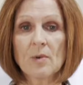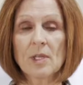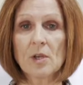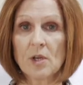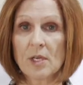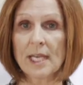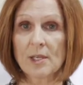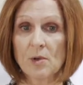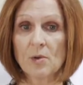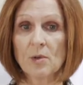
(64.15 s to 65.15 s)
will cook
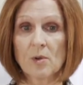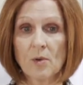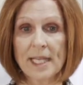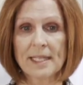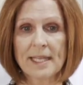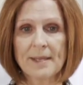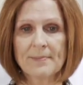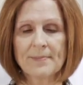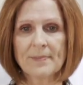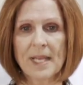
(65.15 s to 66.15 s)
and cool quickly.
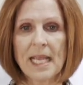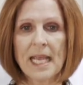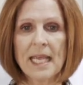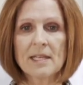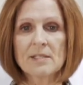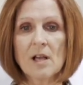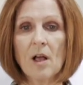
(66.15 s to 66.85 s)
It is